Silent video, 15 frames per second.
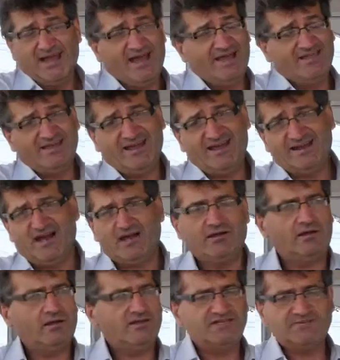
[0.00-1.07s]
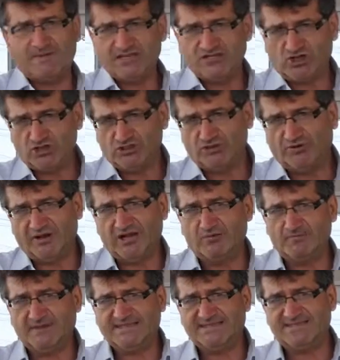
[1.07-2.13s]
and then this place called Torino
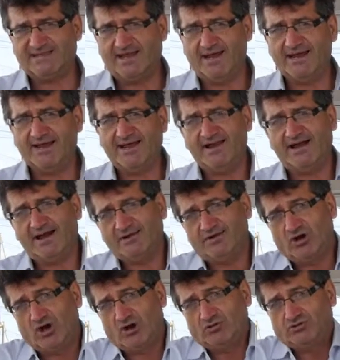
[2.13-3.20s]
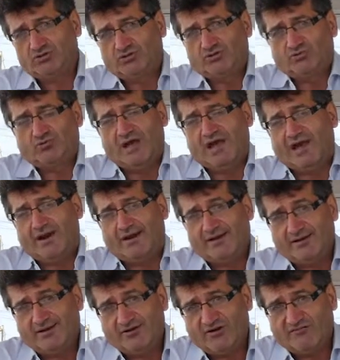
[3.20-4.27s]
Pizza. And then I go to
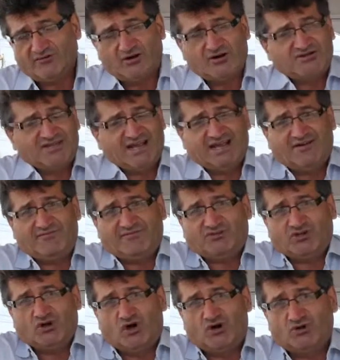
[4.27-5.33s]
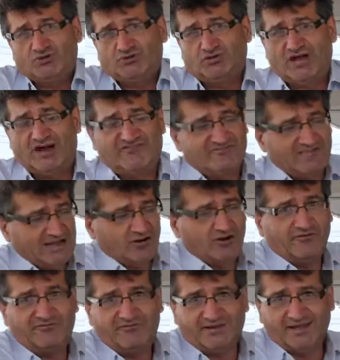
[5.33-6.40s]
where? Of course, I have to go to have my
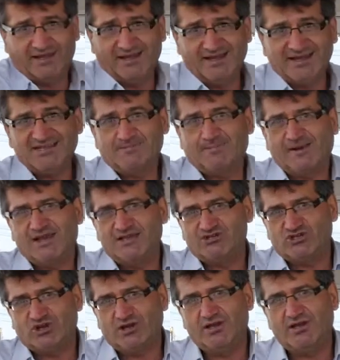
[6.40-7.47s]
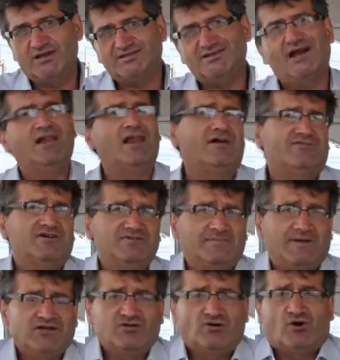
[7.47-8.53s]
coffee. Espresso, yes, I love
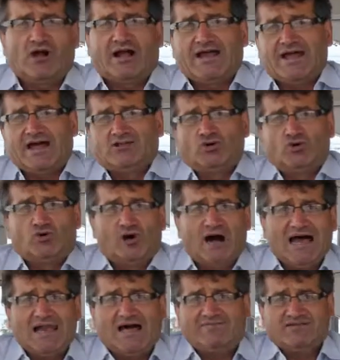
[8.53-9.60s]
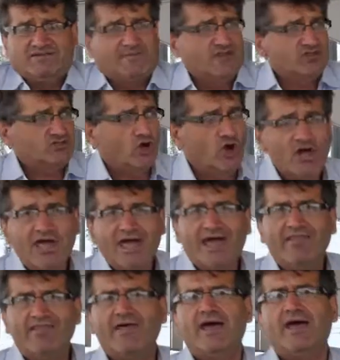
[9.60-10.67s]
espresso. What can I do? I love espresso.
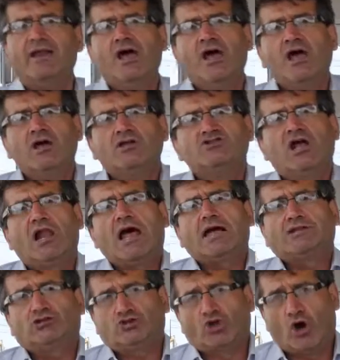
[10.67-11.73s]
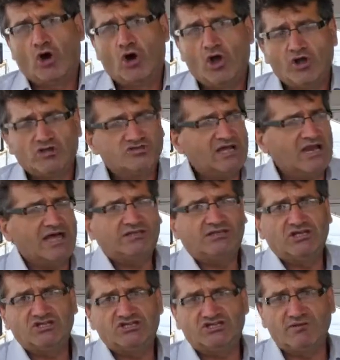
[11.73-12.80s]
And then gelato,
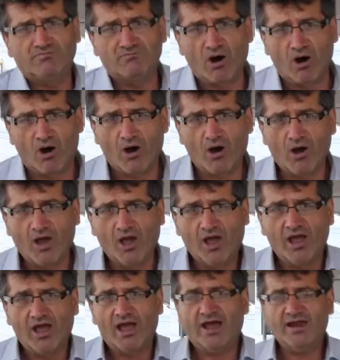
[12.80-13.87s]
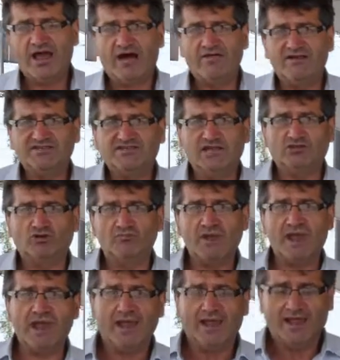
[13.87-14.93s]
gelatissimo. And now they said to
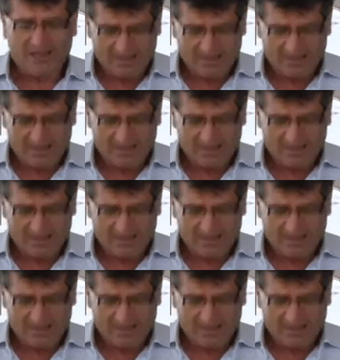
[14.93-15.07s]
me,